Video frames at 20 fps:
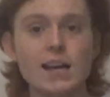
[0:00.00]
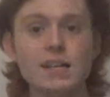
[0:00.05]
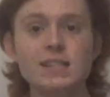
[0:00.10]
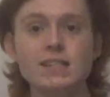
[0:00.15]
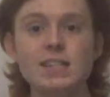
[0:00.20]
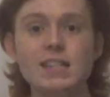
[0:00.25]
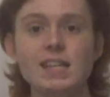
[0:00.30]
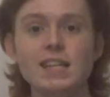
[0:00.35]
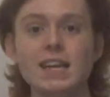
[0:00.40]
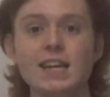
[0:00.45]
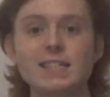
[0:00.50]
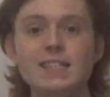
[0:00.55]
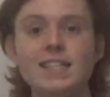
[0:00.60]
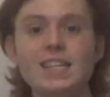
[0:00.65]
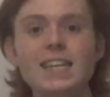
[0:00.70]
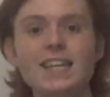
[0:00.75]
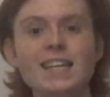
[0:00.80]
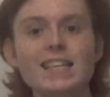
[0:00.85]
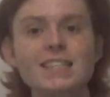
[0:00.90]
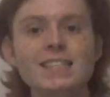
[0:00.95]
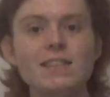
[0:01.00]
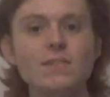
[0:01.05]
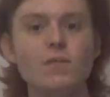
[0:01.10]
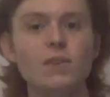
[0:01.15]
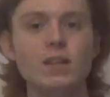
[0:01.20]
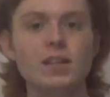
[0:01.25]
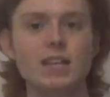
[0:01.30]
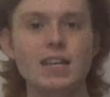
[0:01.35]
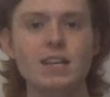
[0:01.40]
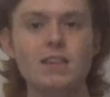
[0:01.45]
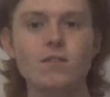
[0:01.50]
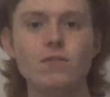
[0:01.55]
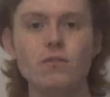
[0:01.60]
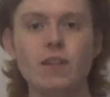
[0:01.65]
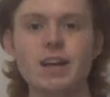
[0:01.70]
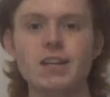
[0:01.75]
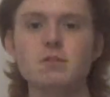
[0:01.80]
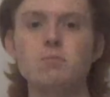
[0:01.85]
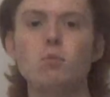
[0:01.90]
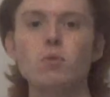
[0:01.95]
seeing as he is the villain in the
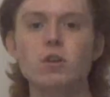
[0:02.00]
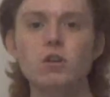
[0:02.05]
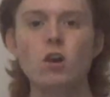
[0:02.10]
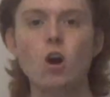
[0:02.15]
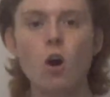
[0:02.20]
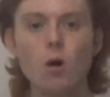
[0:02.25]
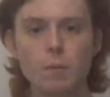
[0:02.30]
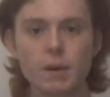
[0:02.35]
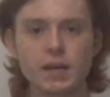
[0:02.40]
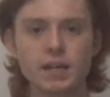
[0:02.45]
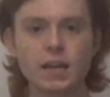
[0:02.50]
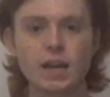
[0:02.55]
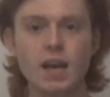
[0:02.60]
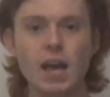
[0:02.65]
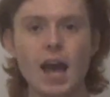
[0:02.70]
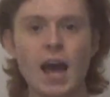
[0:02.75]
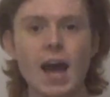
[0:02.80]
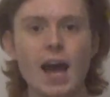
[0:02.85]
Flashpoint comic